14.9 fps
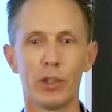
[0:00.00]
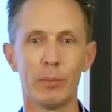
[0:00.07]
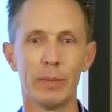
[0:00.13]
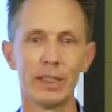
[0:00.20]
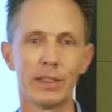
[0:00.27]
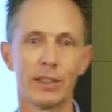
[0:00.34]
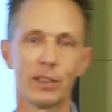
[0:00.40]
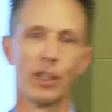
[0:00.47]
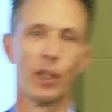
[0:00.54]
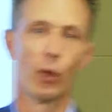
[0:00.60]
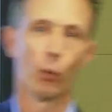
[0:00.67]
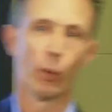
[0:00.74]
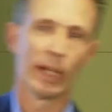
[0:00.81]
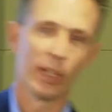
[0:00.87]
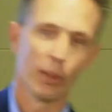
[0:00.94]
your business,
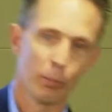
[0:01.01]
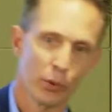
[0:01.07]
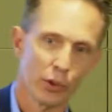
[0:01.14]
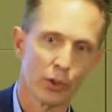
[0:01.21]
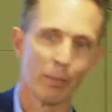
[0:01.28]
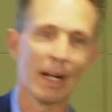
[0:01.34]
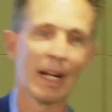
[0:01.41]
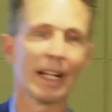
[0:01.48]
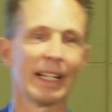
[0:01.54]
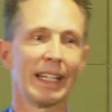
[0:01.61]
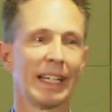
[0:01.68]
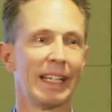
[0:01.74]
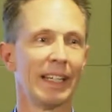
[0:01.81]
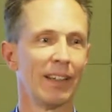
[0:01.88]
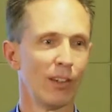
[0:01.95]
where you put your
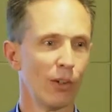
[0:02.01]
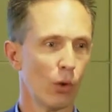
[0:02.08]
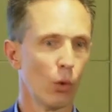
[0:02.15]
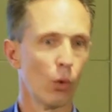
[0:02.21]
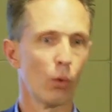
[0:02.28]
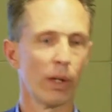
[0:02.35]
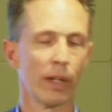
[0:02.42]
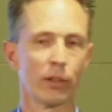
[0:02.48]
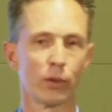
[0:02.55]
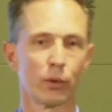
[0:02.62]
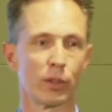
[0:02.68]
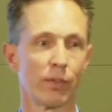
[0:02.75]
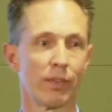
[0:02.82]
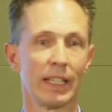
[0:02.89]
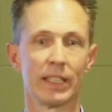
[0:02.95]
marketing in, all those
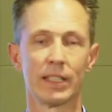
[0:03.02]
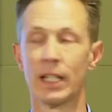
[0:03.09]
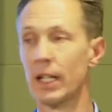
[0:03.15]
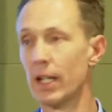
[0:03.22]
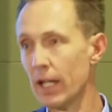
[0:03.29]
sorts of things.